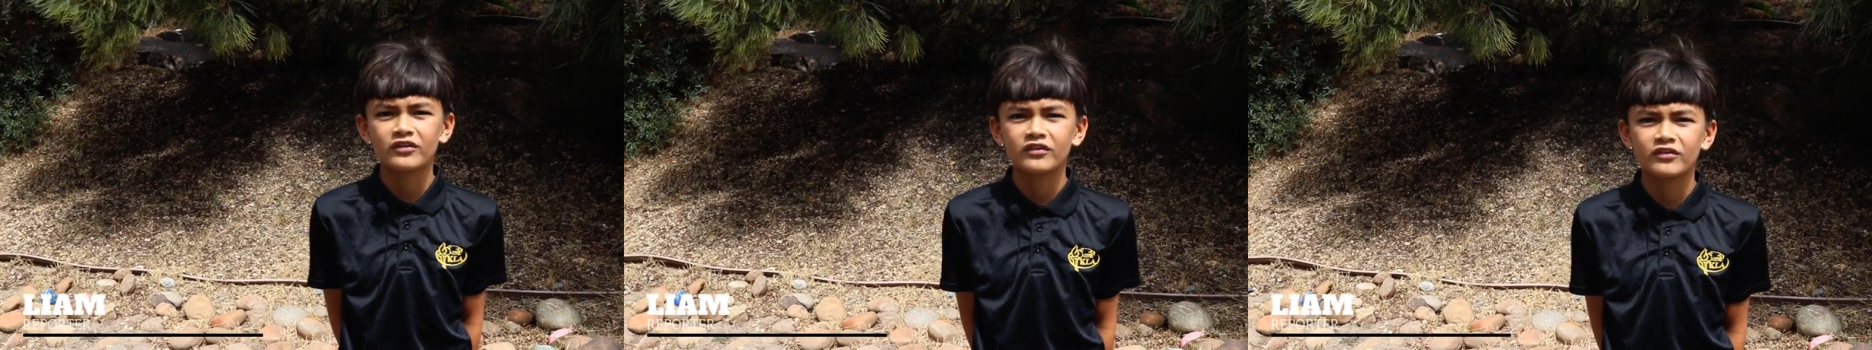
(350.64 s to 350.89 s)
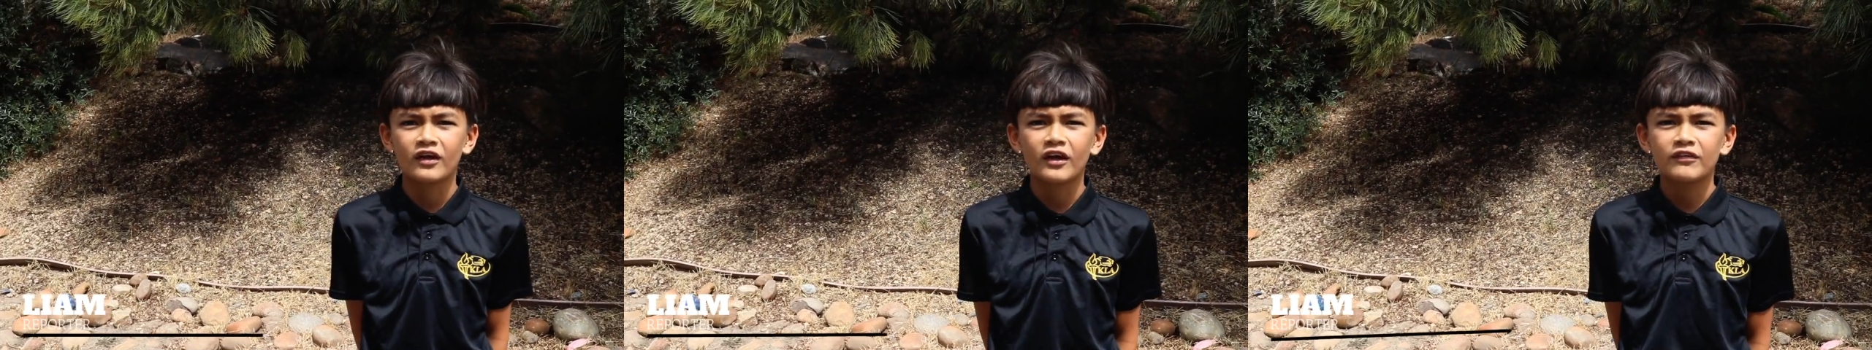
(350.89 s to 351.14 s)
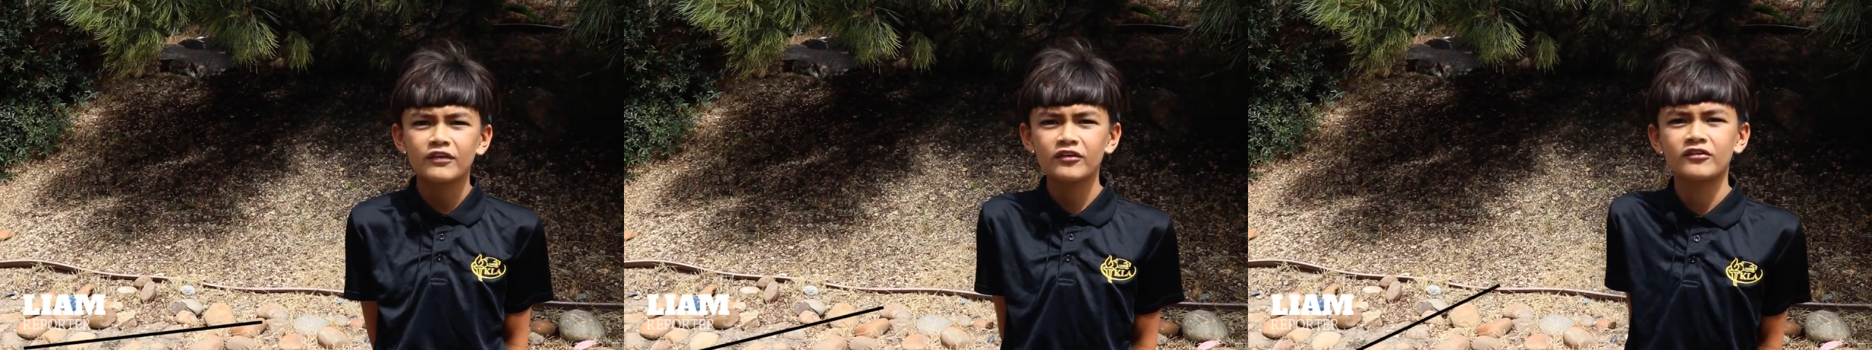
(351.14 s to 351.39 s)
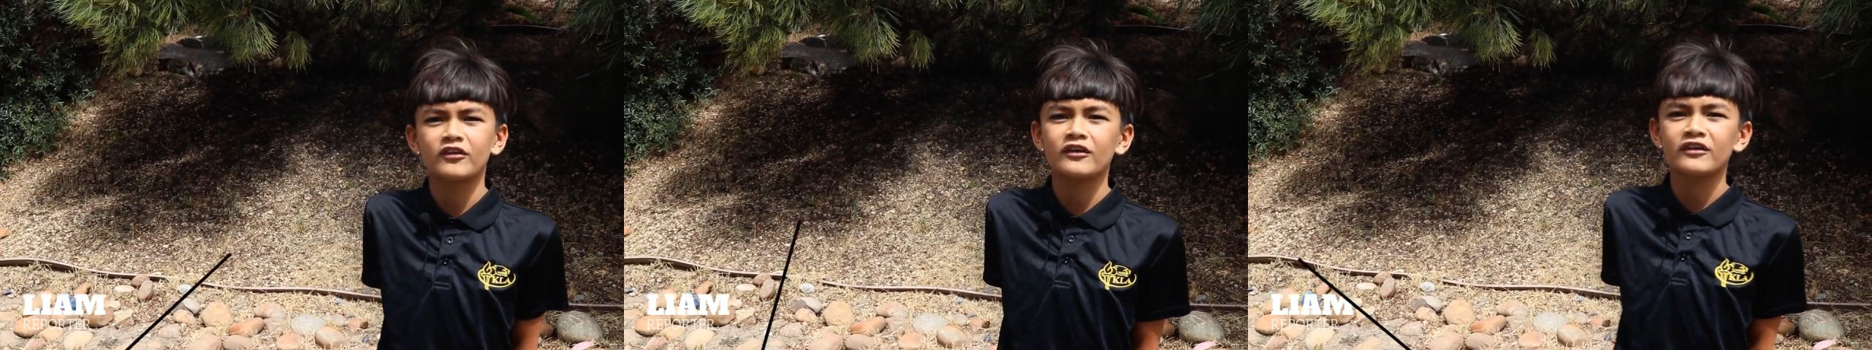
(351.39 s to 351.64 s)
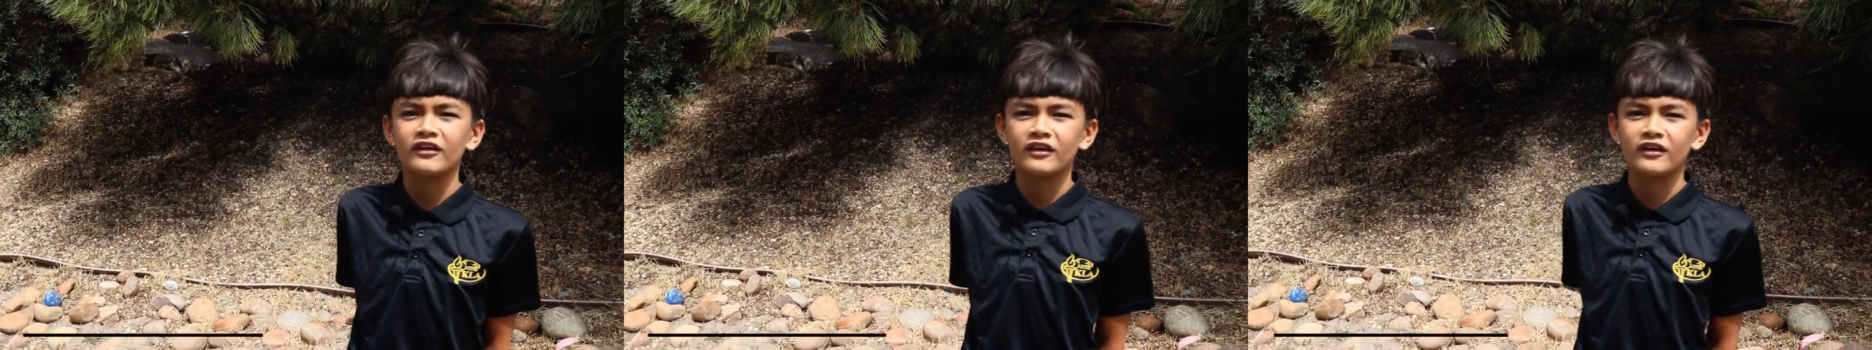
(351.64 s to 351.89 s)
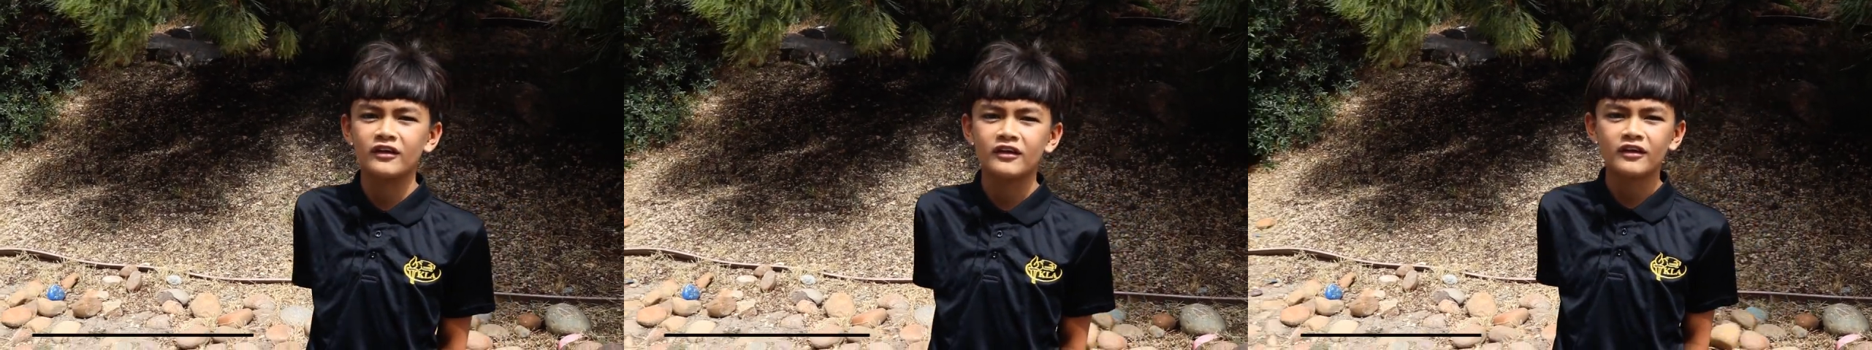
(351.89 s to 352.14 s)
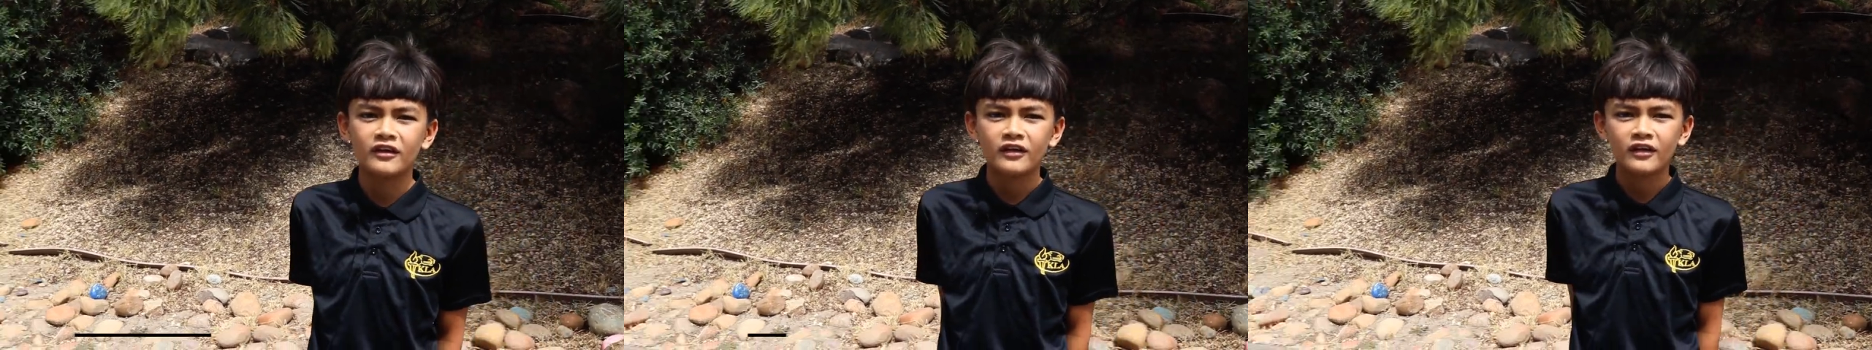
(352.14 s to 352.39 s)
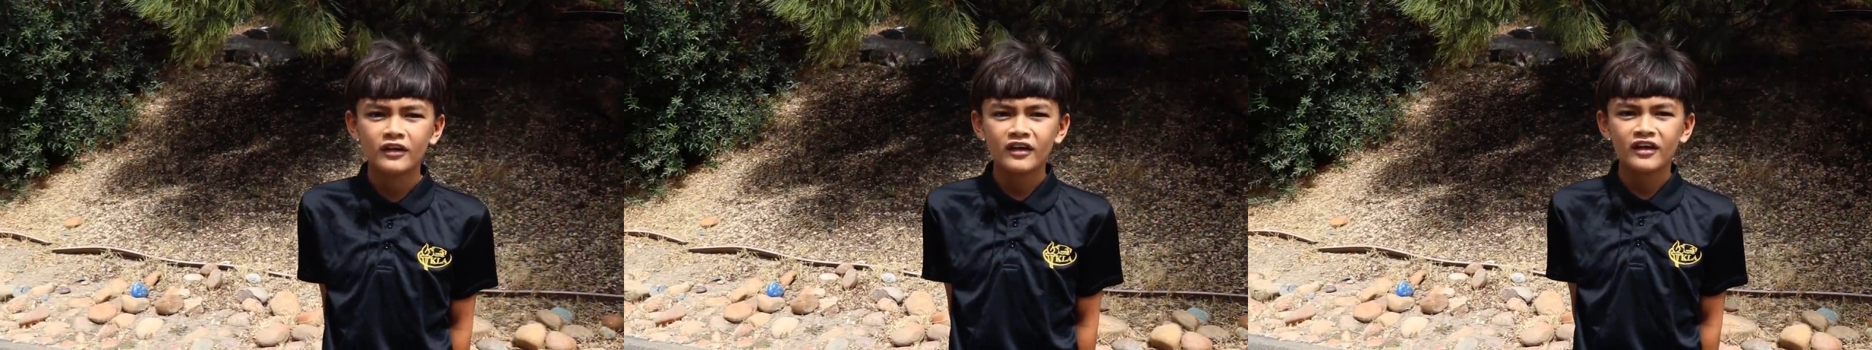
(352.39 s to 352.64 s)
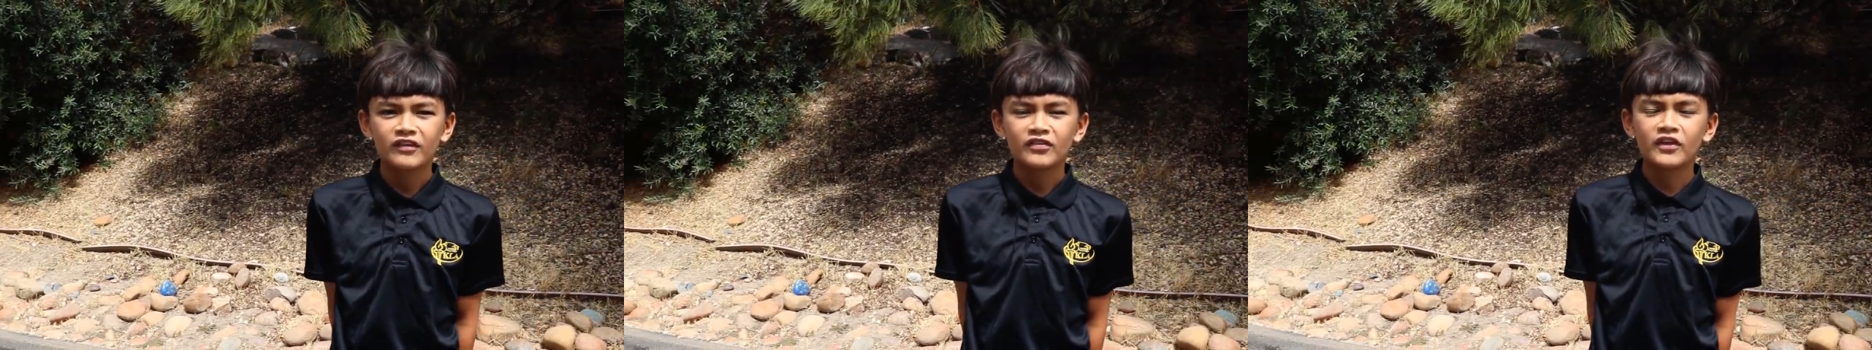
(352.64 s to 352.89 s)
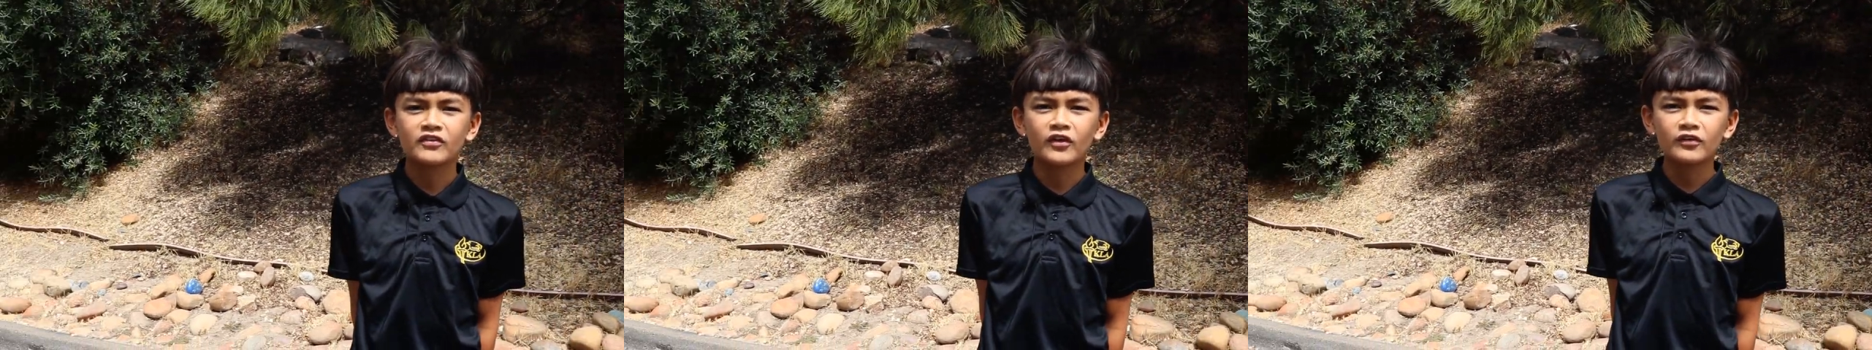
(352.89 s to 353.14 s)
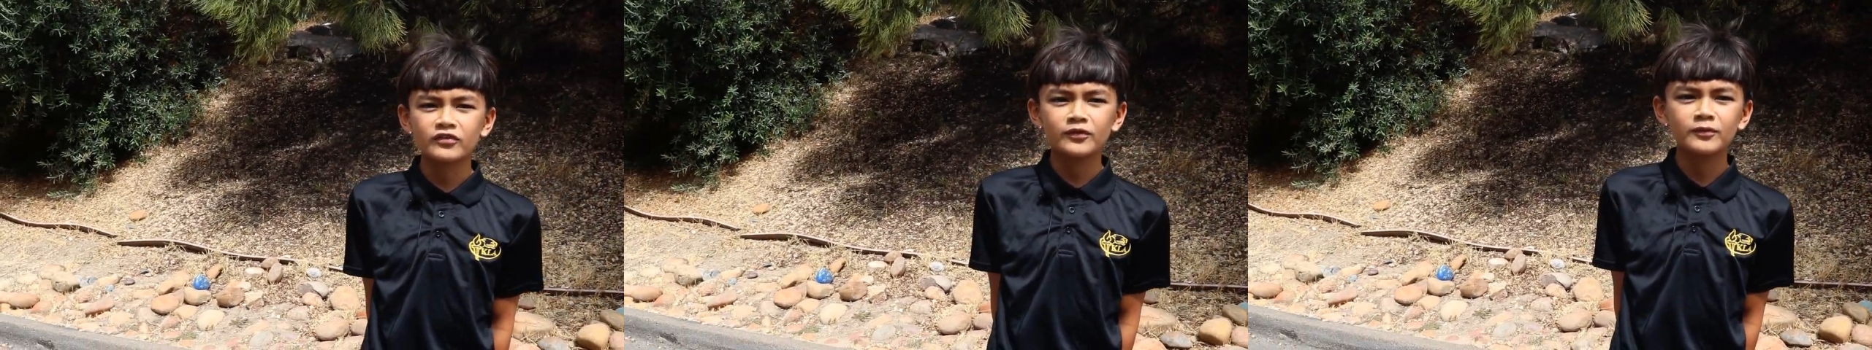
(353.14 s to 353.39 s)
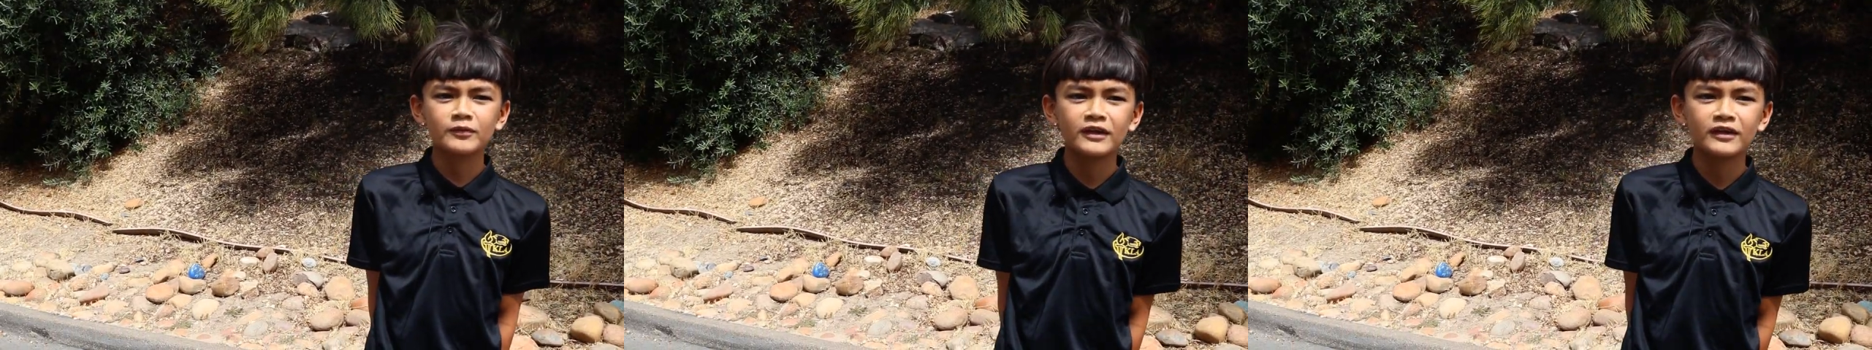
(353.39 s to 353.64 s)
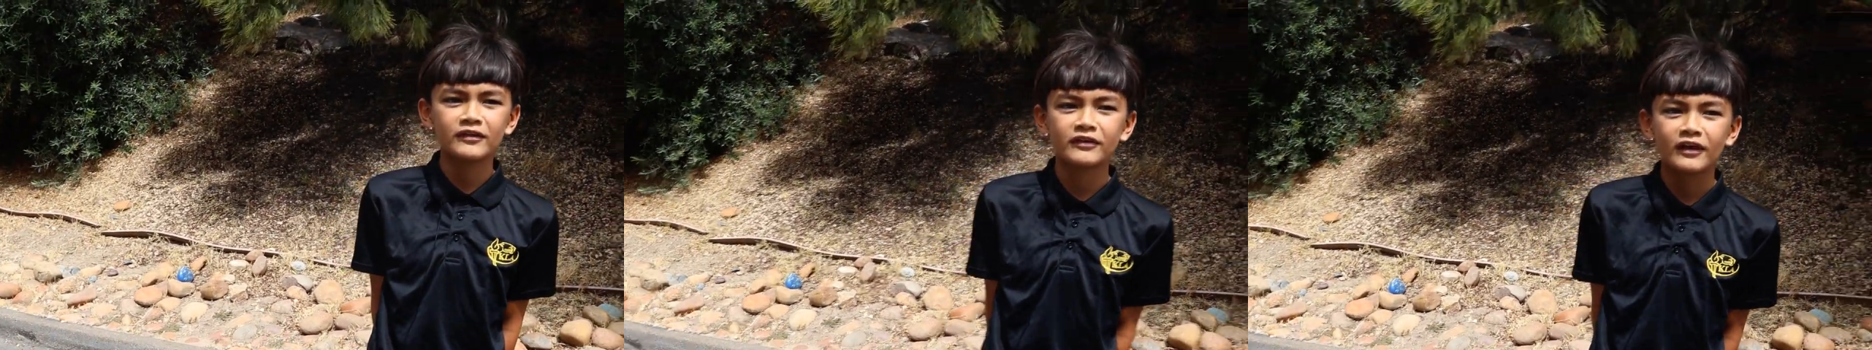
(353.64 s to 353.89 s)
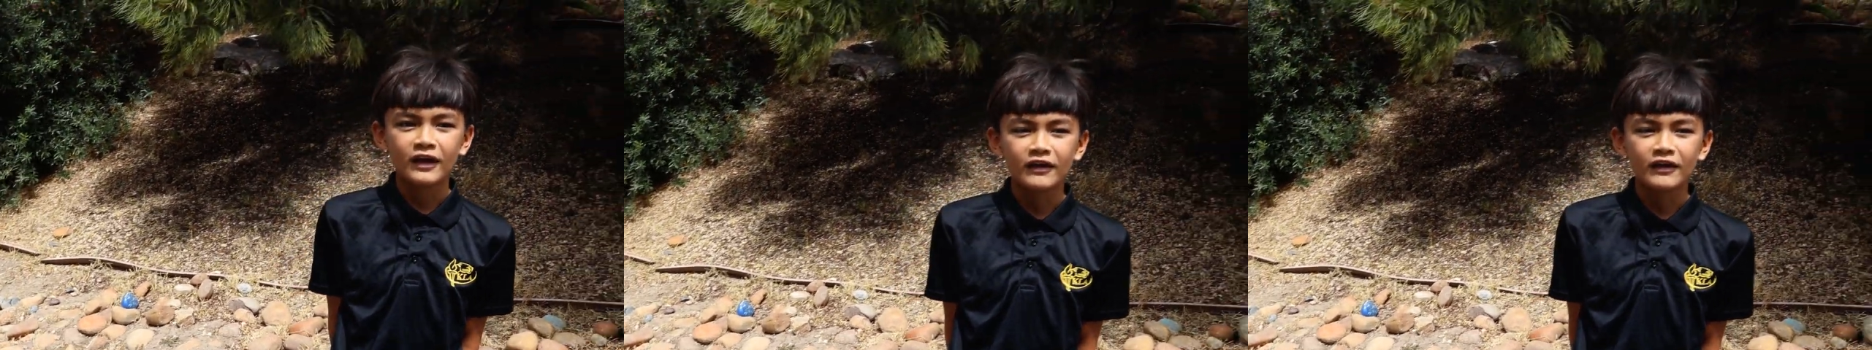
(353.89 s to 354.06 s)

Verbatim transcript: which is this Sunday. This also means